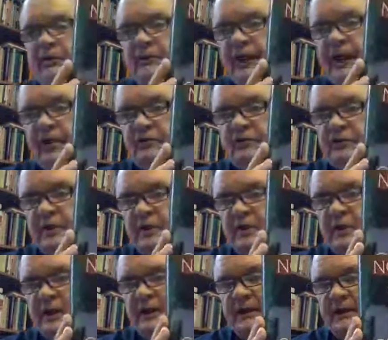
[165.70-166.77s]
Now Shall
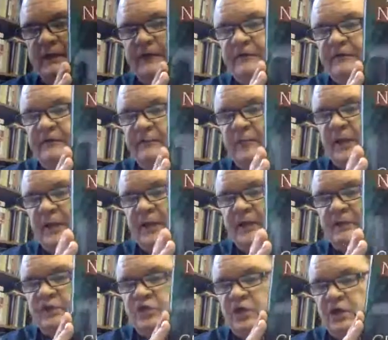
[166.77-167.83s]
I Live by
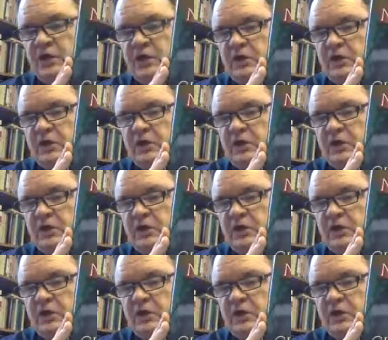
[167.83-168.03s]
Chuck